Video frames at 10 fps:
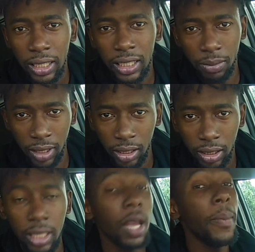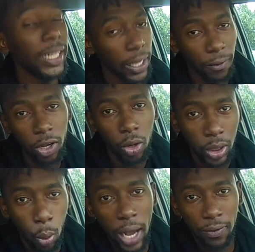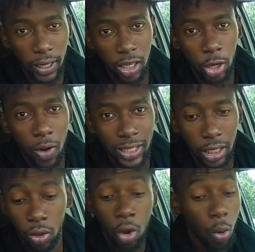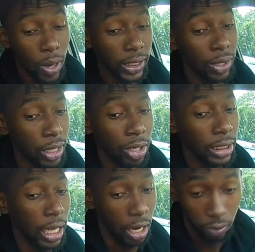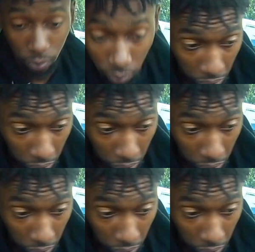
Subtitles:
You see me? You better follow with the white flag, Watch it now. Watch it, tell her.